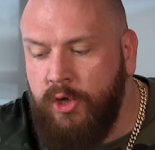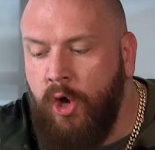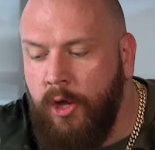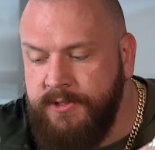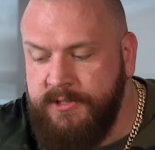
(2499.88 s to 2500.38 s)

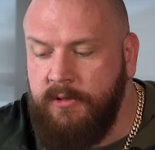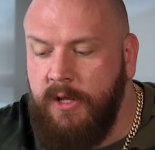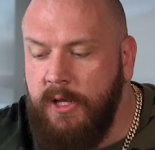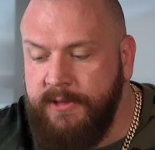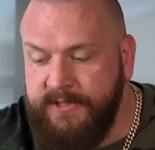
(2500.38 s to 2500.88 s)

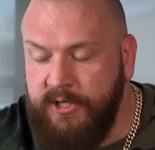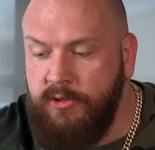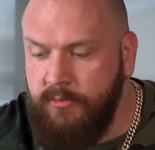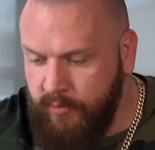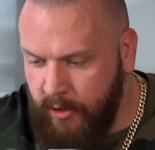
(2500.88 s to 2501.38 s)
constant. There's
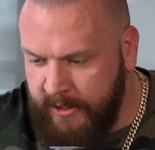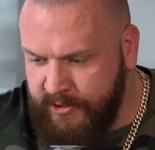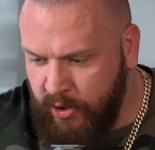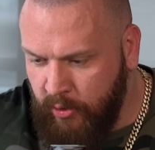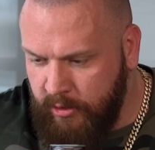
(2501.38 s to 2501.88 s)

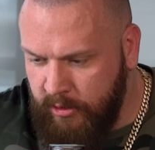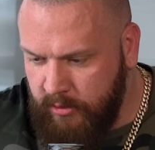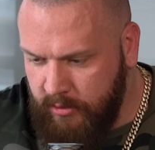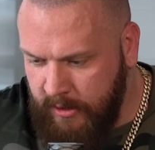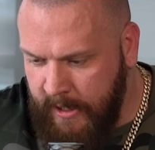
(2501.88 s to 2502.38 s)
in
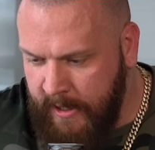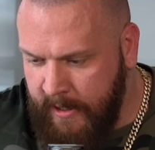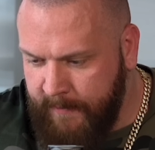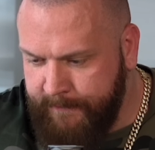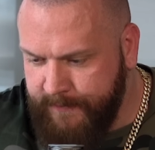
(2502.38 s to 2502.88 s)
total
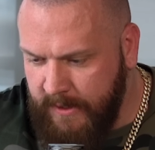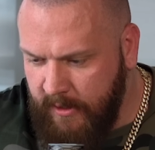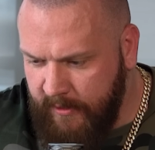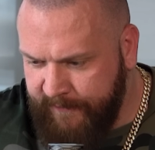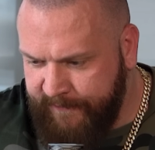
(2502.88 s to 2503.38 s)

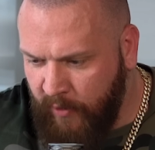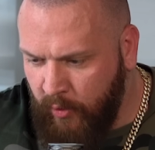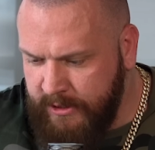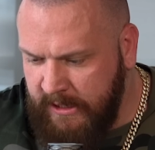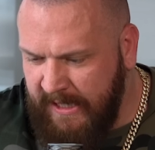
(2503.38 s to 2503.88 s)

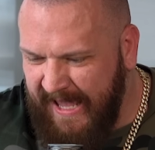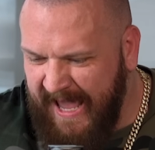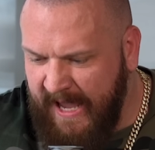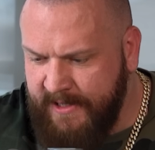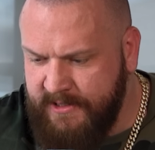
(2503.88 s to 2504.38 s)

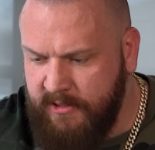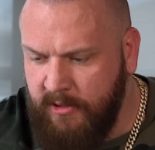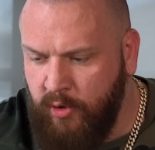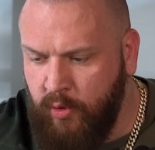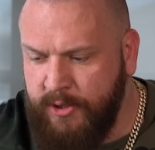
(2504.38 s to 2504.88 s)
48
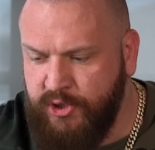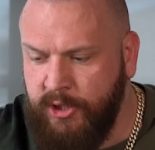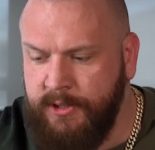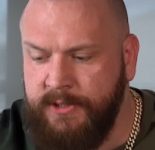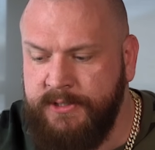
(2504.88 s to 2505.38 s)

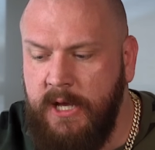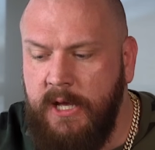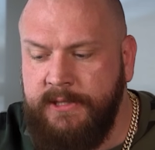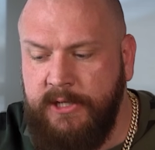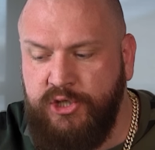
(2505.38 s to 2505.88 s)
questions
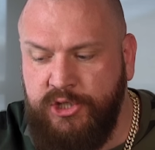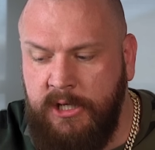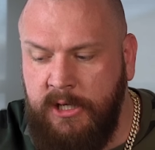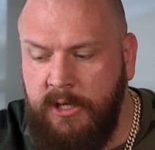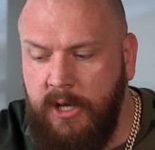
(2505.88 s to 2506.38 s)
that
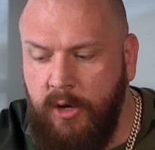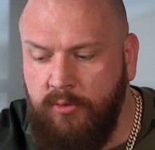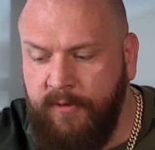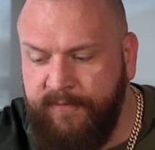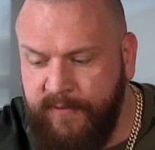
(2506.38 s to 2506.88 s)
she
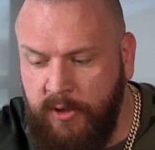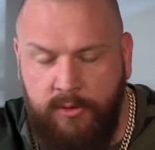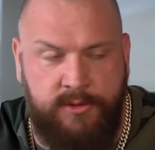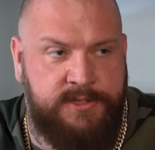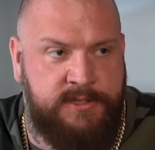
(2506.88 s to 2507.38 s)

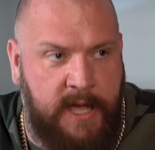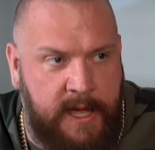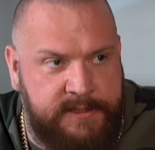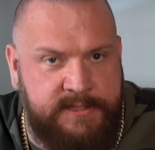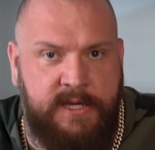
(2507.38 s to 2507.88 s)
refused to
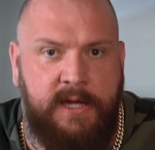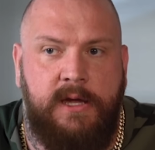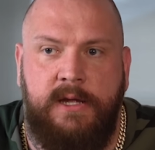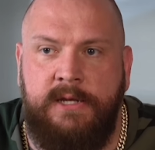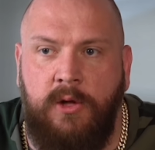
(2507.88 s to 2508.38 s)
answer.
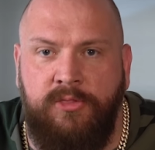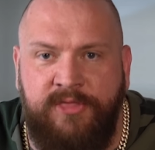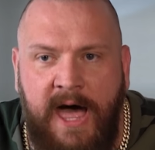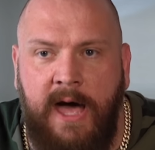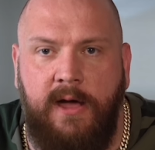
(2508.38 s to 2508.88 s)
Right. Now
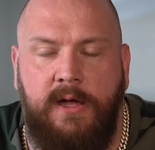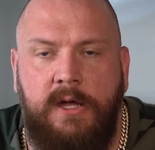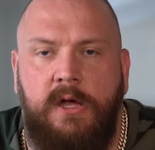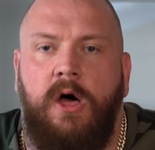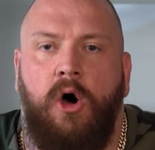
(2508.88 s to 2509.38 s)
that,
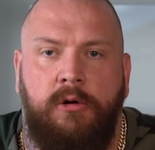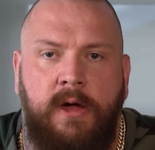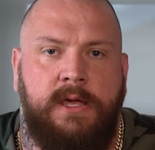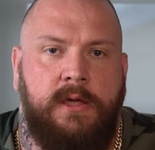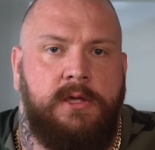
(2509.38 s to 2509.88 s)
all
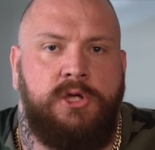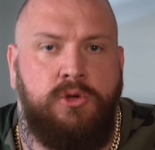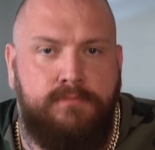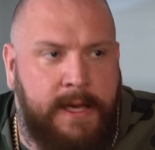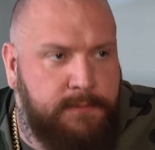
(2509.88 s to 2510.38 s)
right,
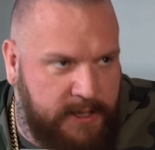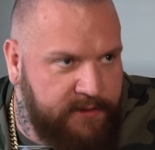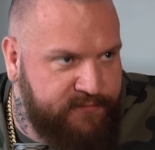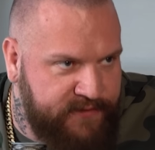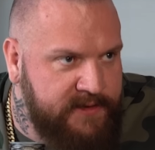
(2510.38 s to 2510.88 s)
you might be
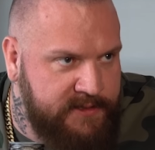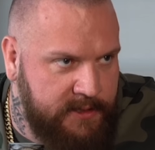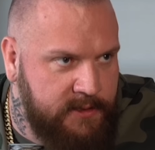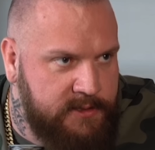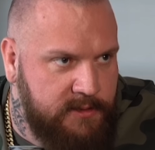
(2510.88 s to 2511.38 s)

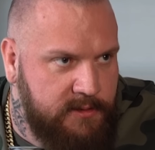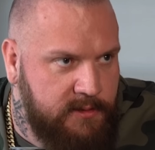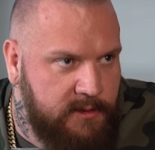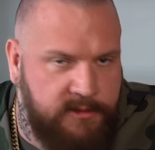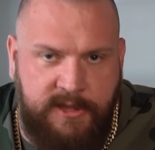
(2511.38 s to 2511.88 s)
offended
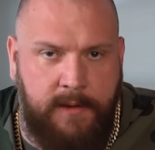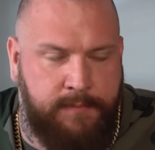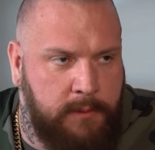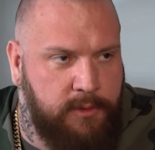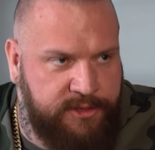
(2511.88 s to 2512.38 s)
that
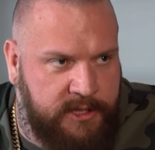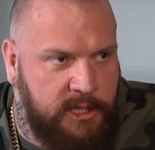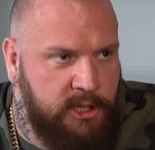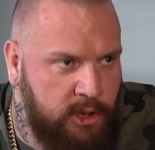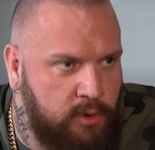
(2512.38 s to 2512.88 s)
people think
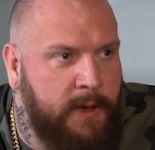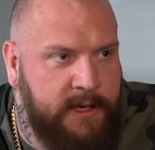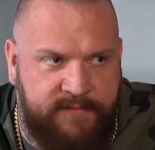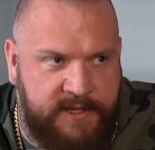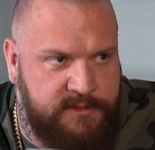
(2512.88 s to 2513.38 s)
that you
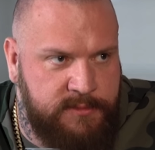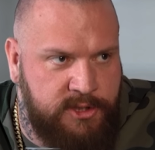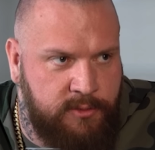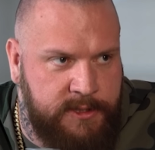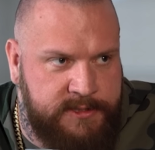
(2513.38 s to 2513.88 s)
might have had something to
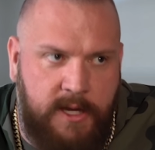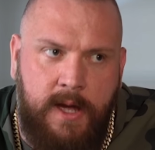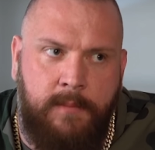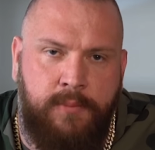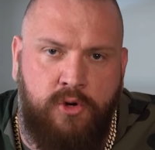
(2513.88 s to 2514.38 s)
do with this,
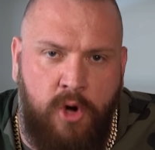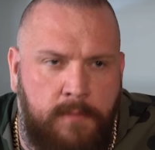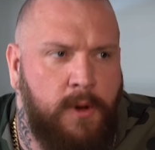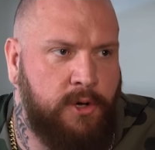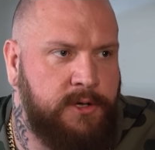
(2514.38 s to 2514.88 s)
but
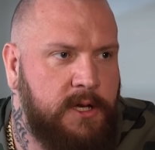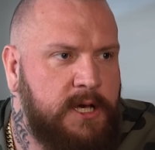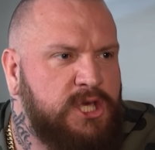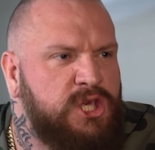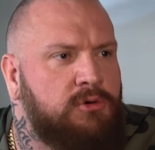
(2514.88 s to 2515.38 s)
come on,
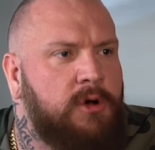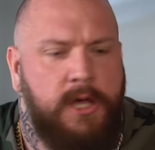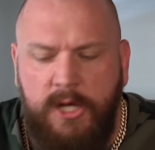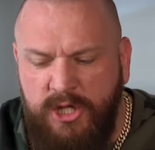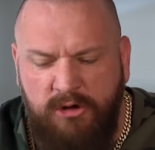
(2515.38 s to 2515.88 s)

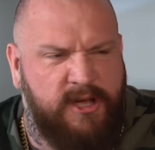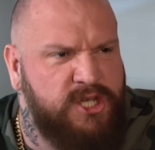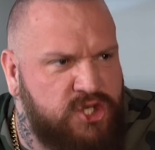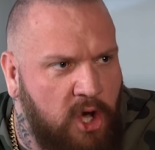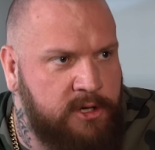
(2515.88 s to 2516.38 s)
you're
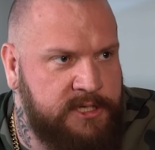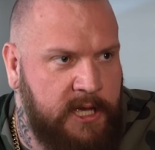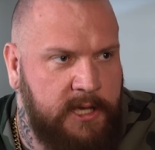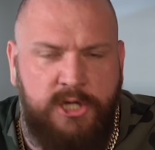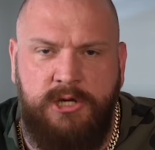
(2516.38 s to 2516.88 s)
a
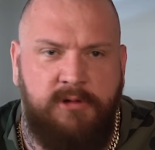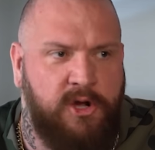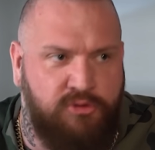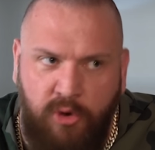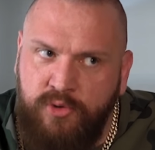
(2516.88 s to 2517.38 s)
doctor, you're a
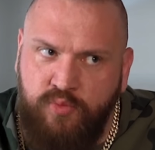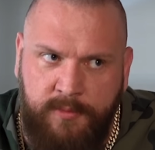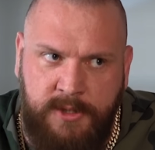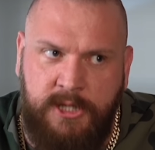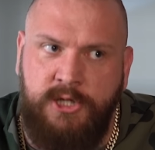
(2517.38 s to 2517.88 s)
grown
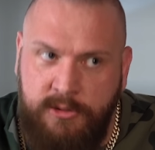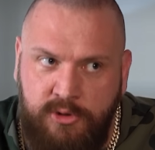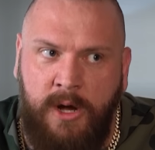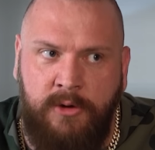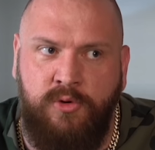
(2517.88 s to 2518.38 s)
woman, you
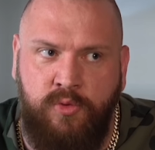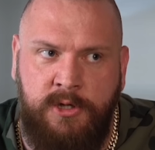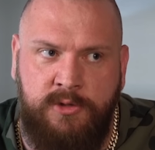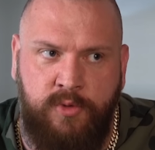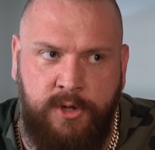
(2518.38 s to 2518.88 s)
know how the
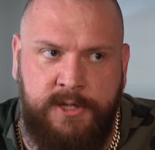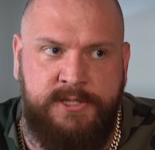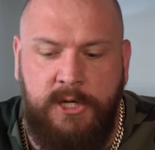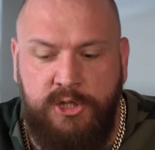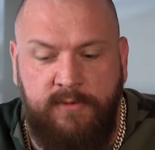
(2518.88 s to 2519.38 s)
world
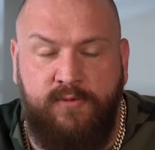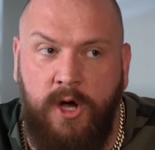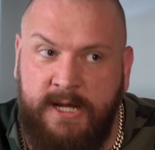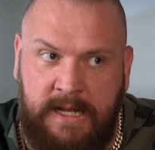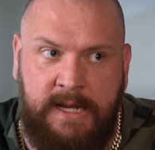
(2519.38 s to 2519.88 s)
works. You've
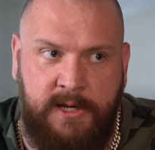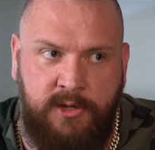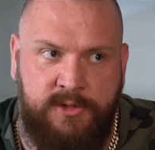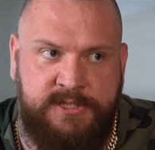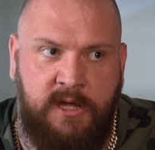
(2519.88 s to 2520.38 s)
got to clear
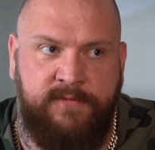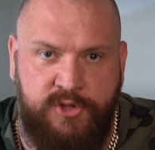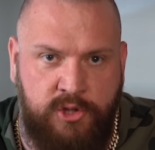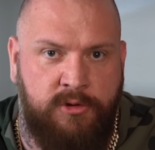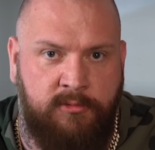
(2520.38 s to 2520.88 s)
yourself
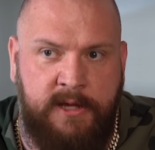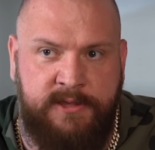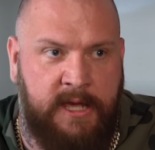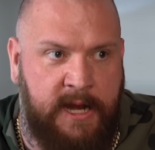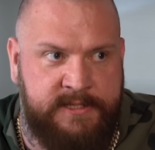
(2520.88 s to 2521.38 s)
and do the right
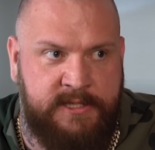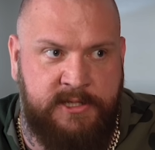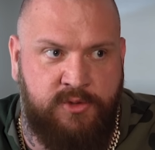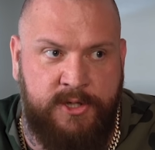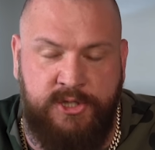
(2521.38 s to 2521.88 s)
thing and answer
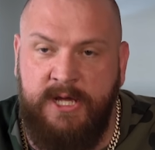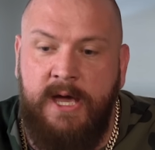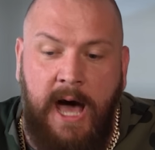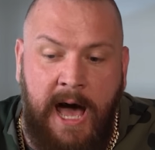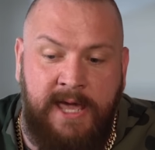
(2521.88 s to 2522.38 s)
these questions.
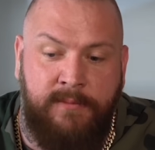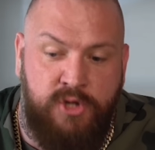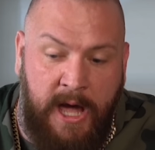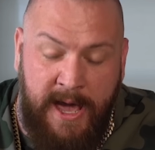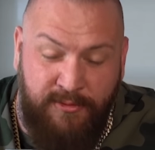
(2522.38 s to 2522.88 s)

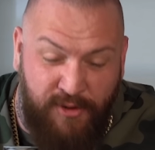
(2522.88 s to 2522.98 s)
I